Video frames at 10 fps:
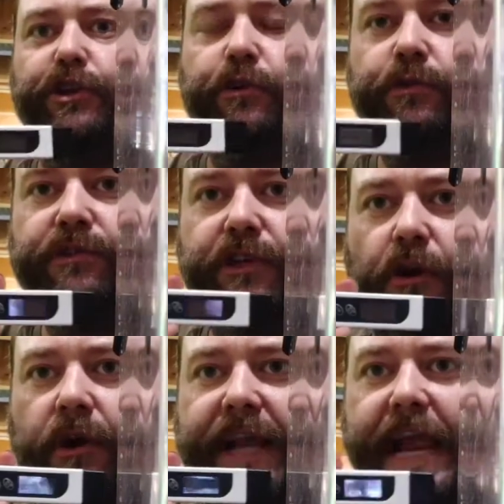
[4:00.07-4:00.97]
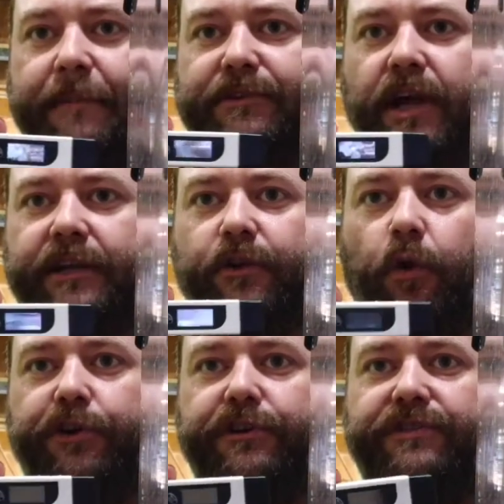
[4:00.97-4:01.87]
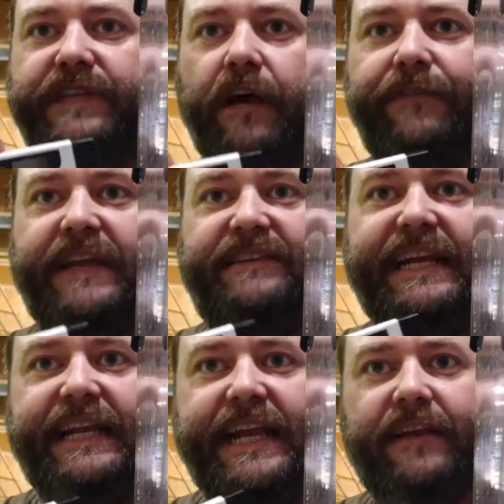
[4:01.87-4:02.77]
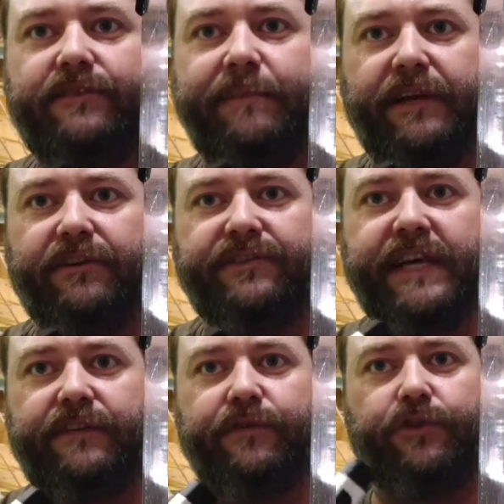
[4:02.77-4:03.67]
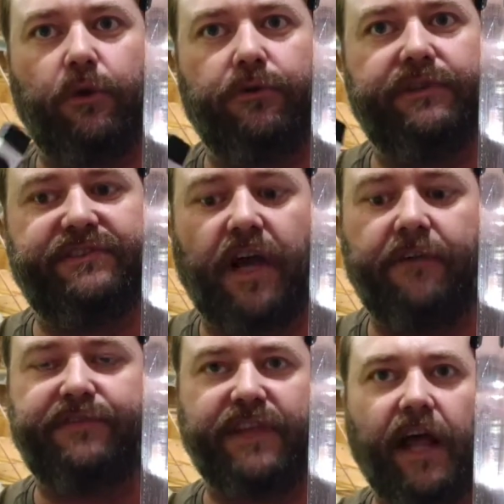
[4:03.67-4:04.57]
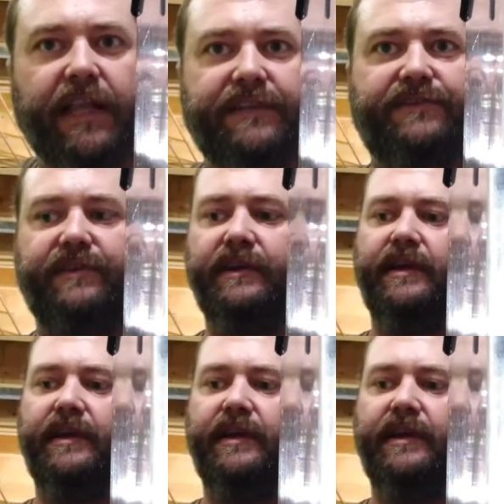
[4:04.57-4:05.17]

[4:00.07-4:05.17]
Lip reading: you to go on Amazon and order yourself a TDS meter. Stands for Total Dissolved Solids.